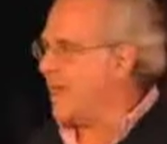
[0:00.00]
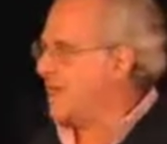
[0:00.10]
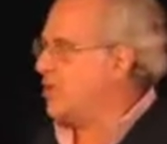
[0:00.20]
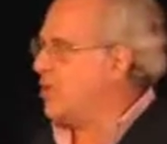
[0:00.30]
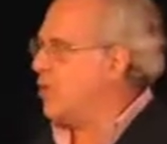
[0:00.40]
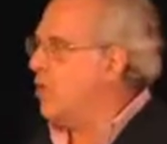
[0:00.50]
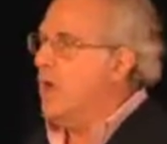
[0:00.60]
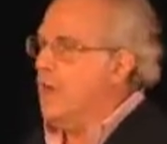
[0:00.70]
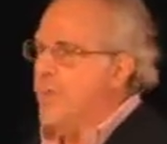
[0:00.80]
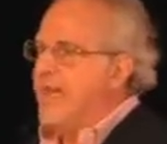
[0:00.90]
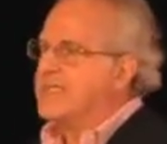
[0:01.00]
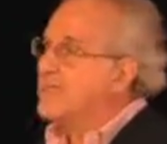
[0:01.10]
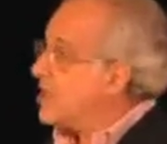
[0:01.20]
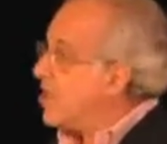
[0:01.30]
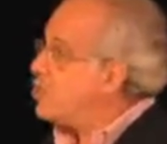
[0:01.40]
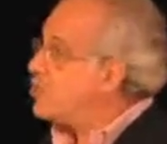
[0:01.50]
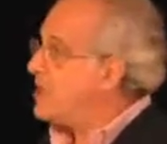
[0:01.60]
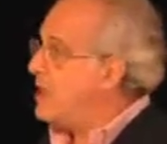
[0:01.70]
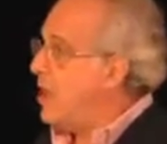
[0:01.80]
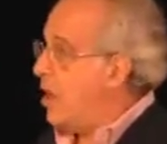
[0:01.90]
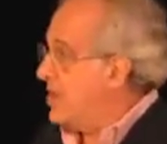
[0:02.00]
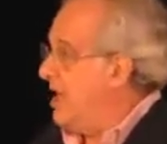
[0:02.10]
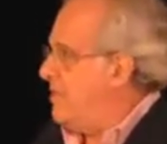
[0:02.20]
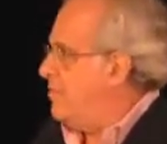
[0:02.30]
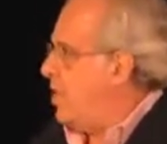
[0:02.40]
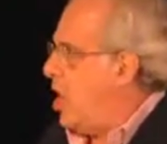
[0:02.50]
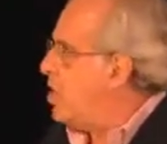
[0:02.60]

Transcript: Mexico, makes the country unlivable,